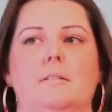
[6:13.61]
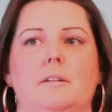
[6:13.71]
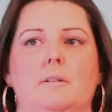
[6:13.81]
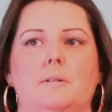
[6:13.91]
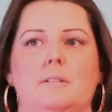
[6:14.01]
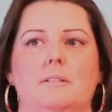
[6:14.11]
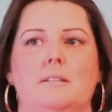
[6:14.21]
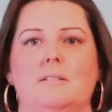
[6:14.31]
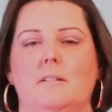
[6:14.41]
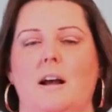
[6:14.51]
you know, it's
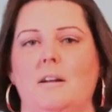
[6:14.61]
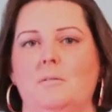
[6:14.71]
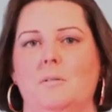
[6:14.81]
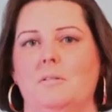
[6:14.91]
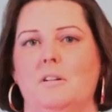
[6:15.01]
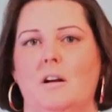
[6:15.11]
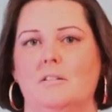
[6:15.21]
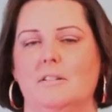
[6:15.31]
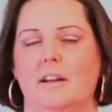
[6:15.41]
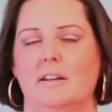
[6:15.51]
I don't know the
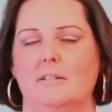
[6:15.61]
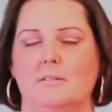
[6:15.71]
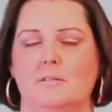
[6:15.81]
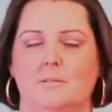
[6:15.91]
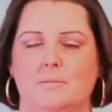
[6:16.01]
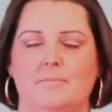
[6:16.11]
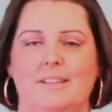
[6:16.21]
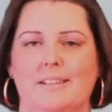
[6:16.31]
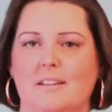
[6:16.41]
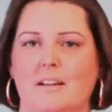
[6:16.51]
doctor yet, so
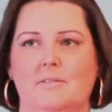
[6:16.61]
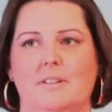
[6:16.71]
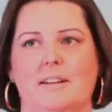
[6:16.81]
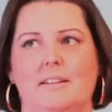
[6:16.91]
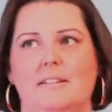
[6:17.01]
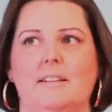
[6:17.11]
that's kind of like,